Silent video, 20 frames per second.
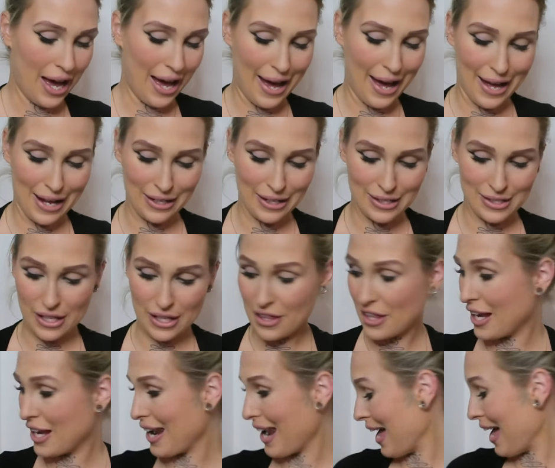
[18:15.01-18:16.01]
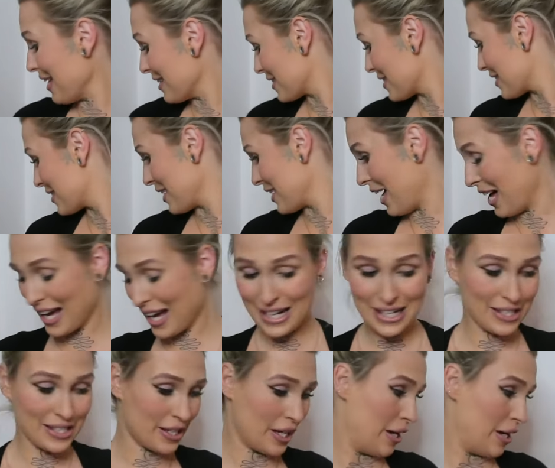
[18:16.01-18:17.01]
And the last
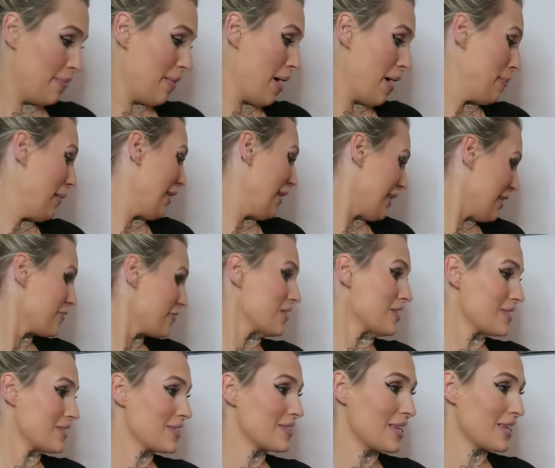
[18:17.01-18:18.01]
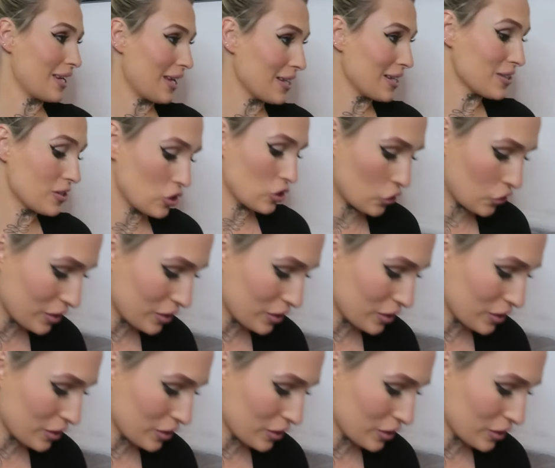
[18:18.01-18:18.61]
item, I believe this is the last